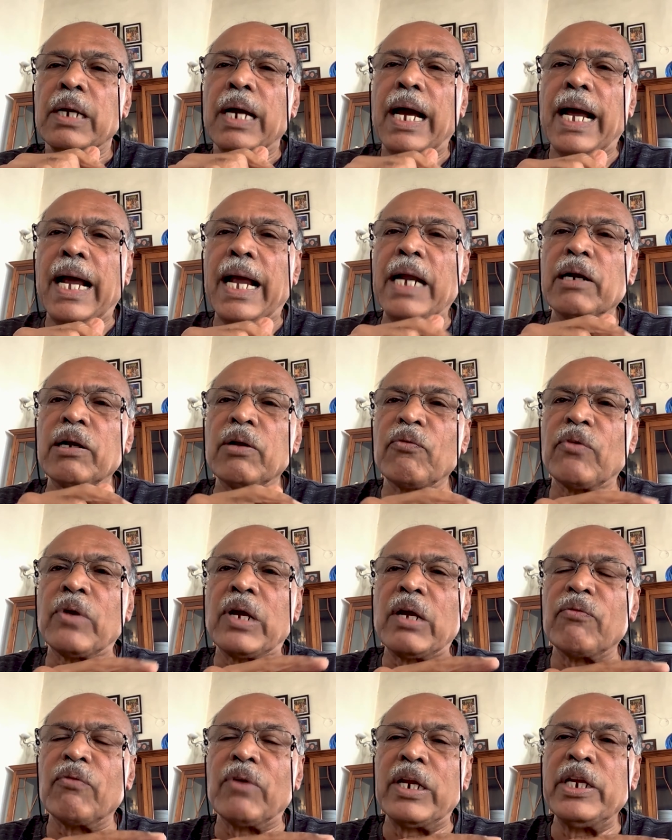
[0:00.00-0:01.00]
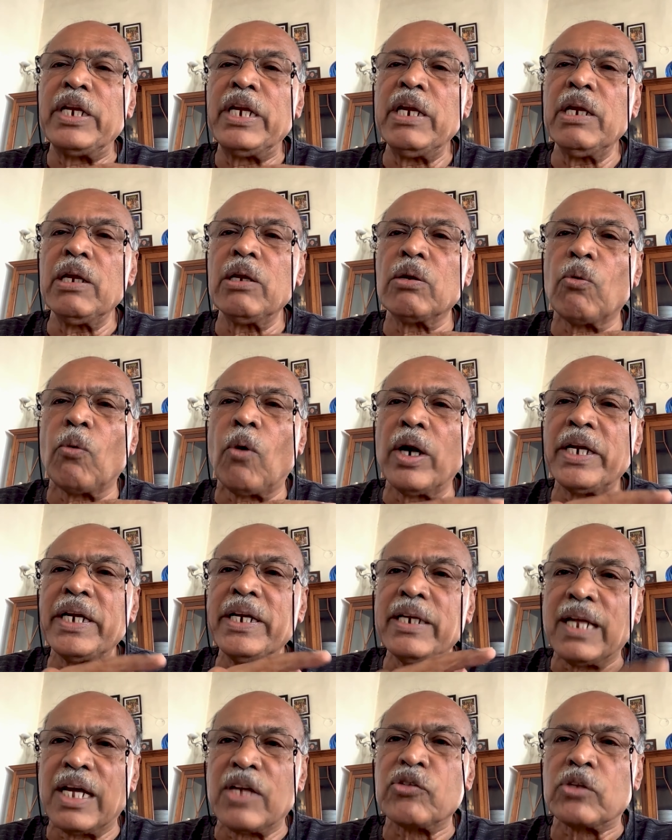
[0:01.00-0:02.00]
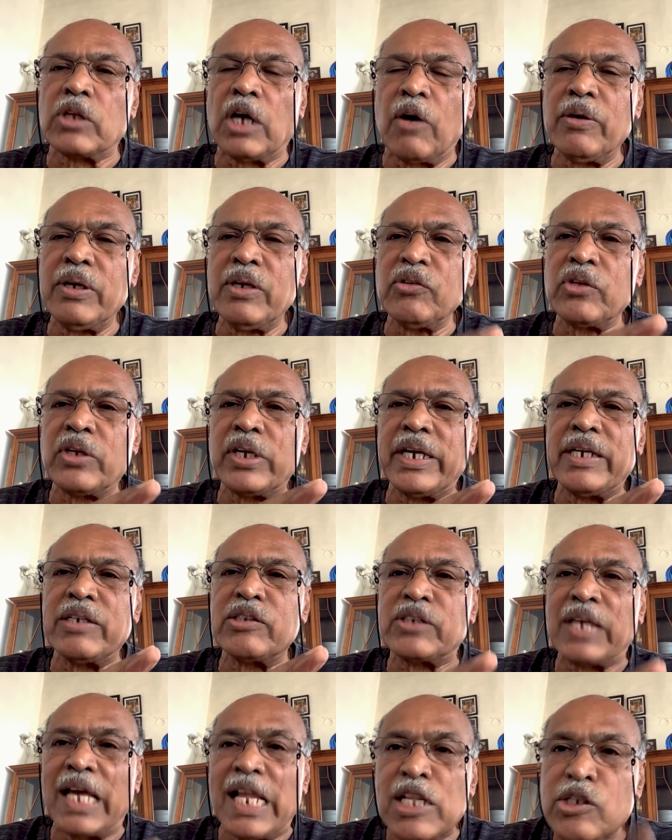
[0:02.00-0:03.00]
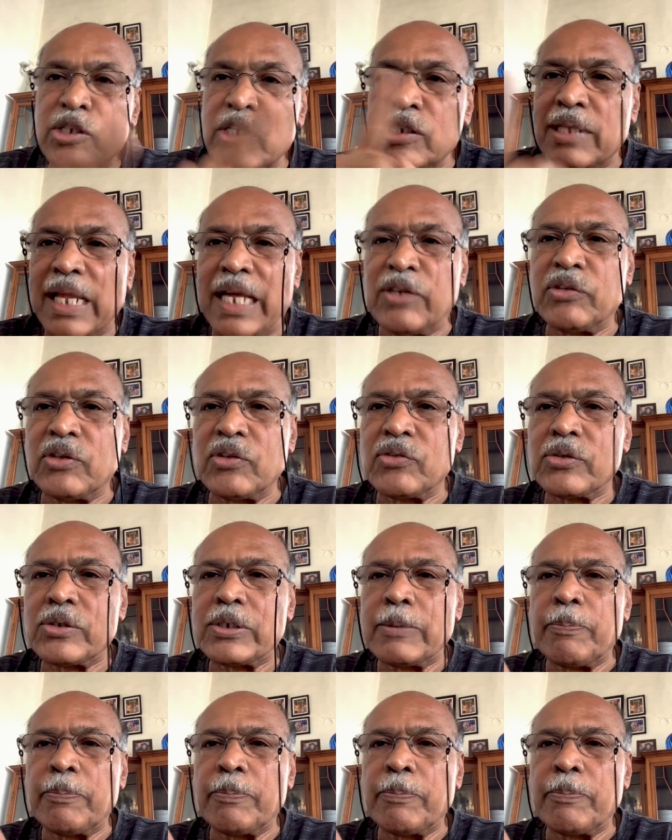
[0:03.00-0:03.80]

And when he what he does now is he sells his license.